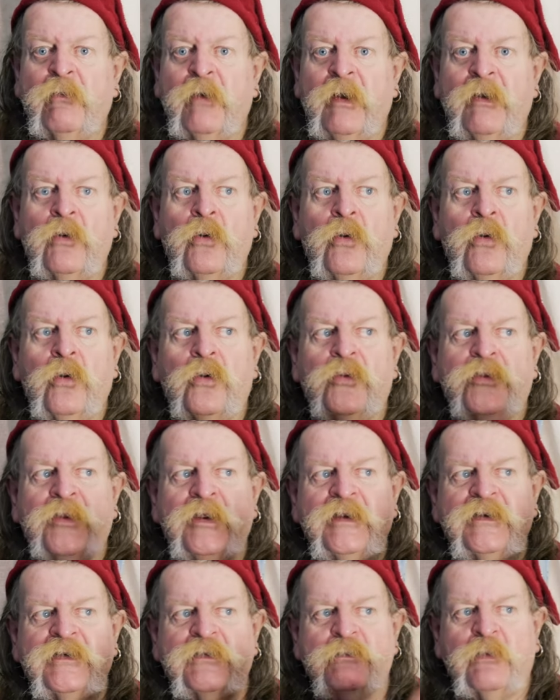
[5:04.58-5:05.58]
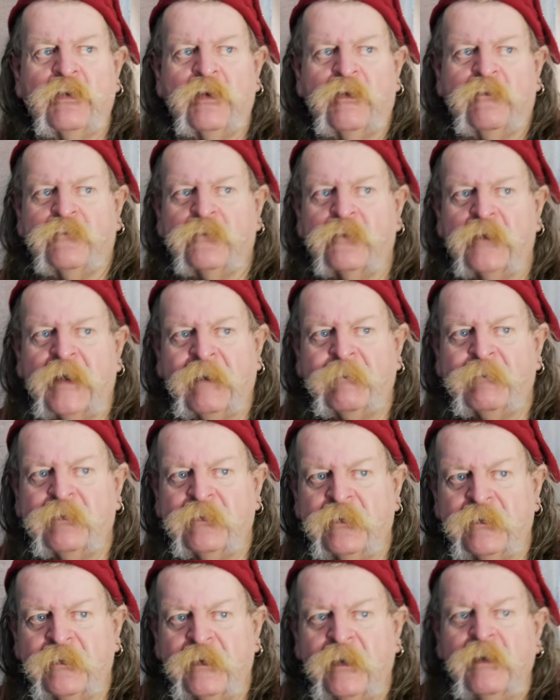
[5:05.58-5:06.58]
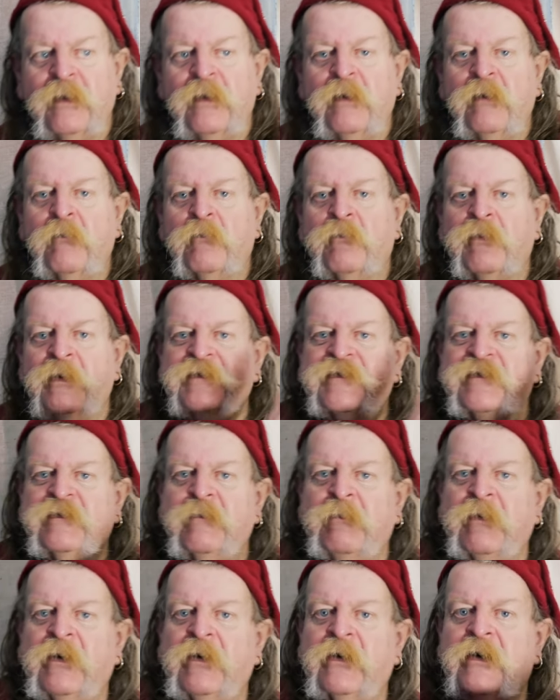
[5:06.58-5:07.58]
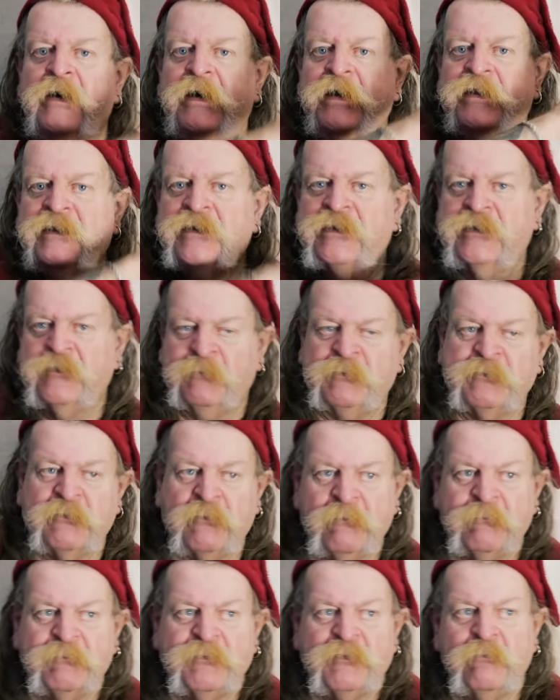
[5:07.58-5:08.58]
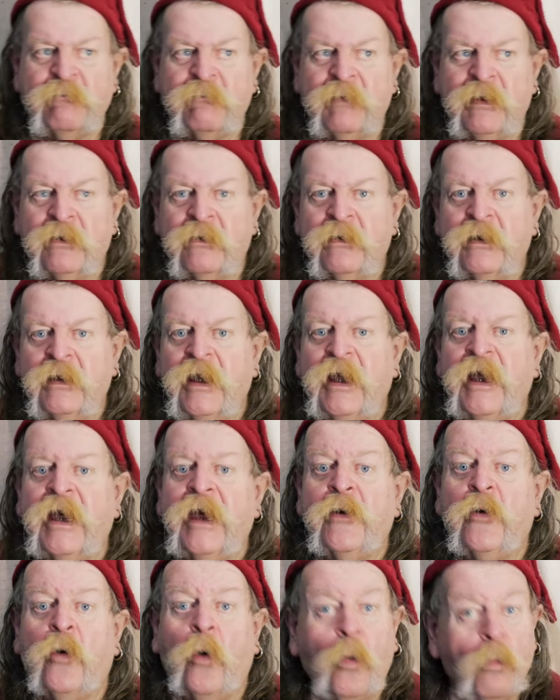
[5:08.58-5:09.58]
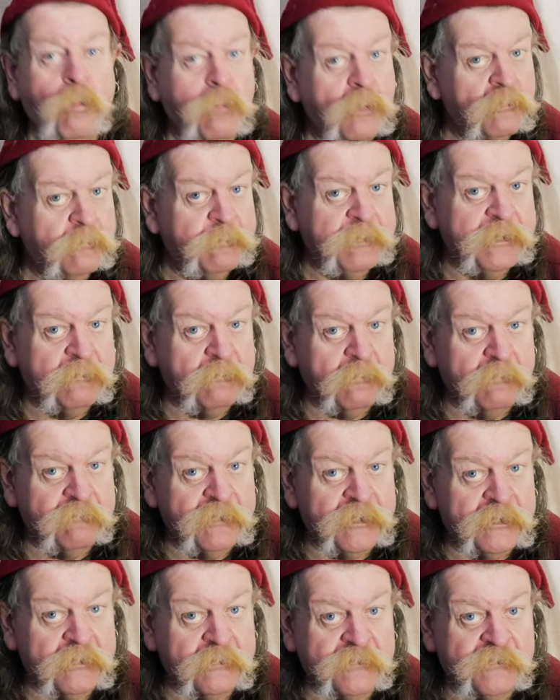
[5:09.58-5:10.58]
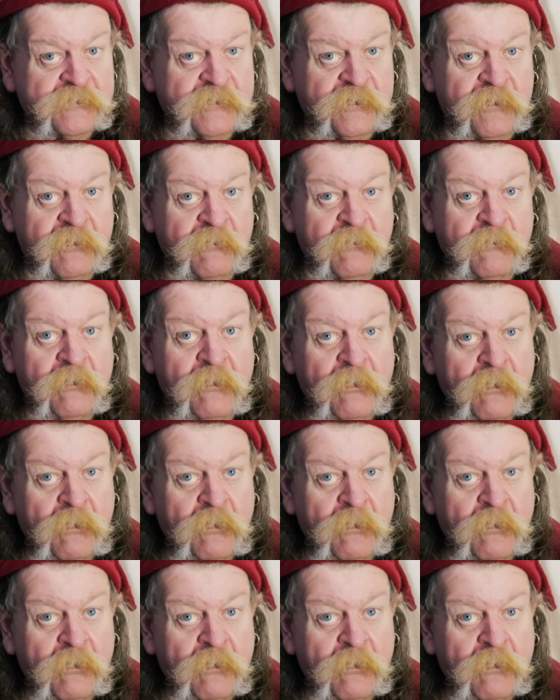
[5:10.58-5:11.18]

where all things wonderful happen, press the bar and the subscription bell and all will be revealed to you.